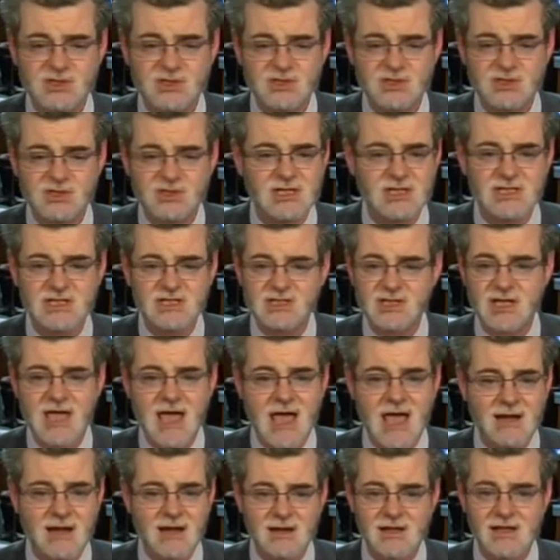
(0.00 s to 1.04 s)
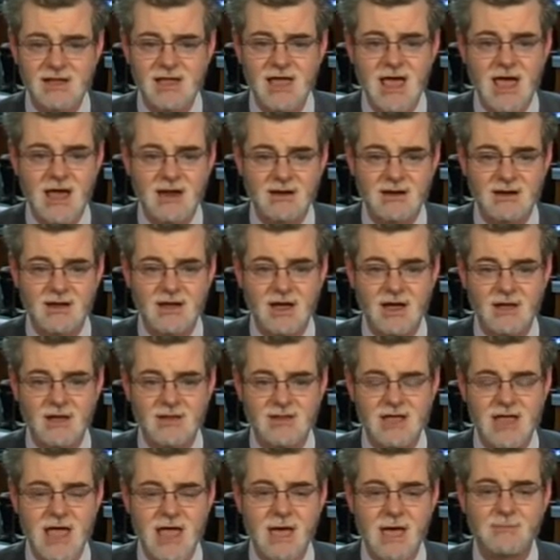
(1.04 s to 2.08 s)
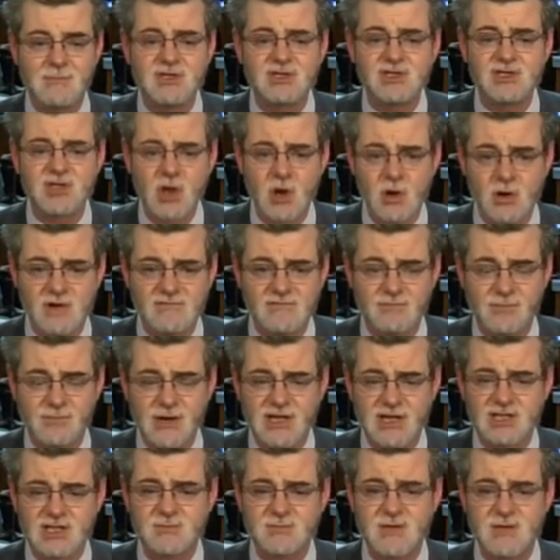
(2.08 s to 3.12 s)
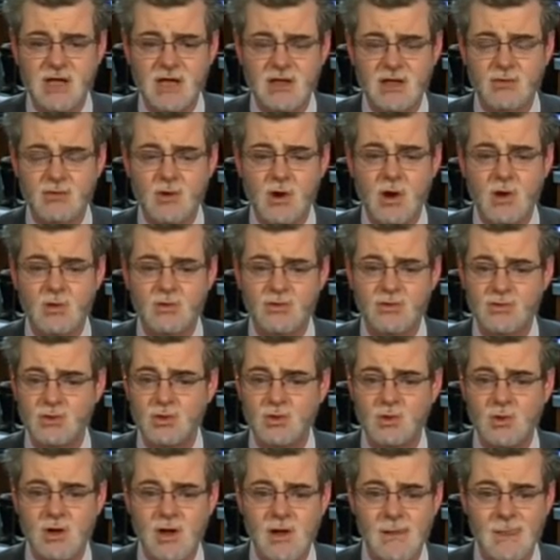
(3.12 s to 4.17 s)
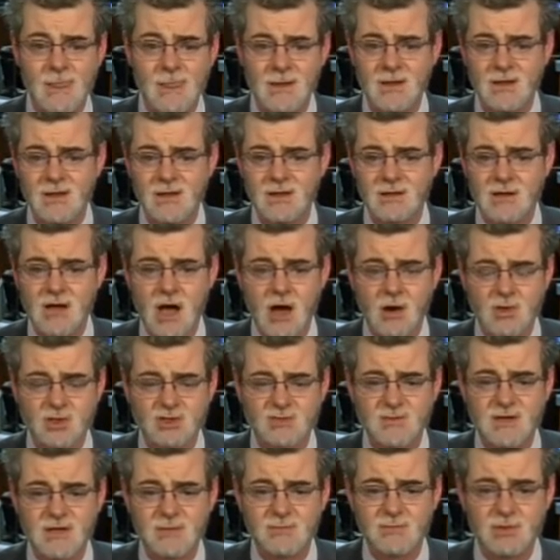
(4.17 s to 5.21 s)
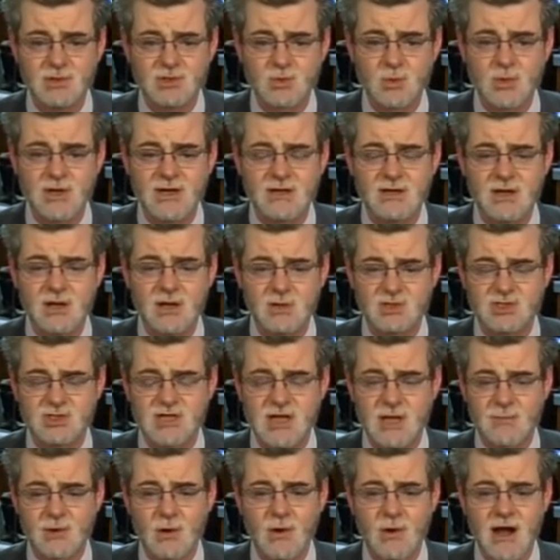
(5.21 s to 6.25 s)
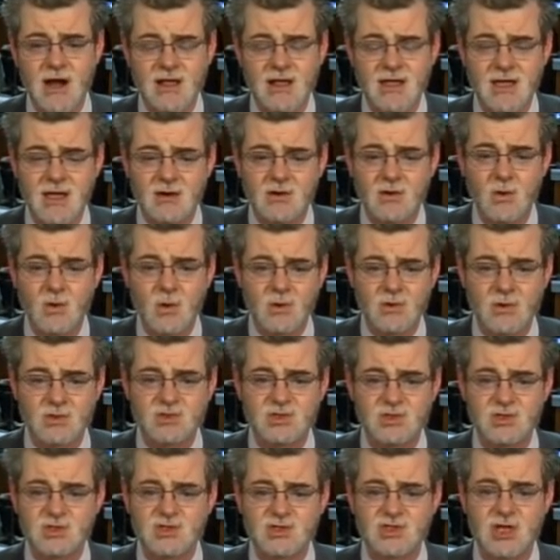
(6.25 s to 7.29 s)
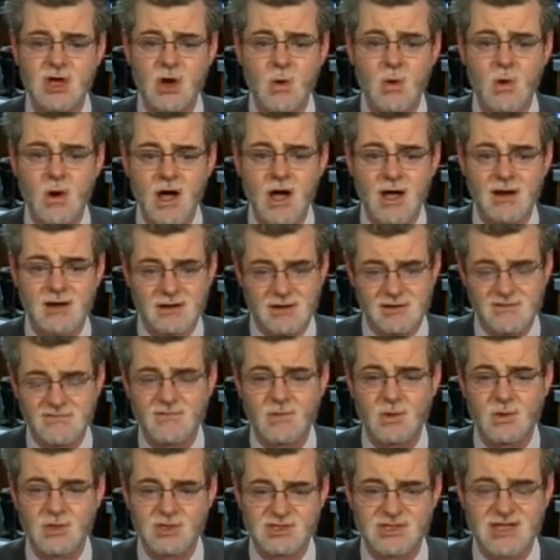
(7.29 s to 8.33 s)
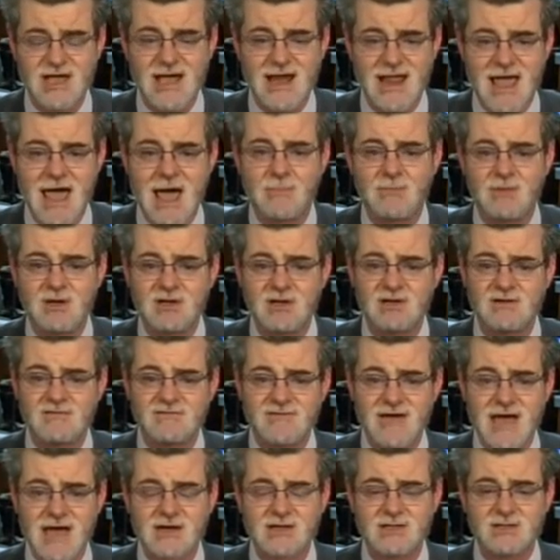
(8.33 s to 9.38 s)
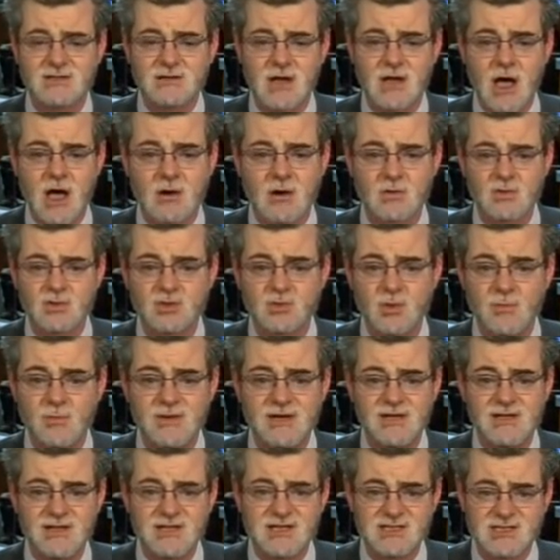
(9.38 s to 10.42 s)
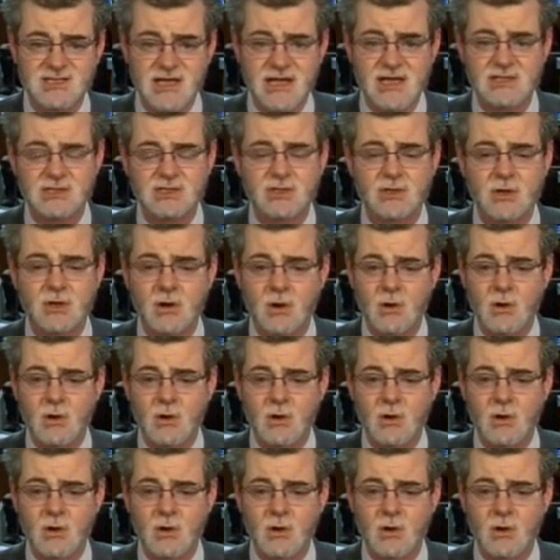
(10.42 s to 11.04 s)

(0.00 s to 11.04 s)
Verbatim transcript: This again and again, the episode of bricks being thrown through Congresspeople's windows, Democratic headquarters, and so on. And, of course, that happened, in fact, to the Congresswoman in this case during her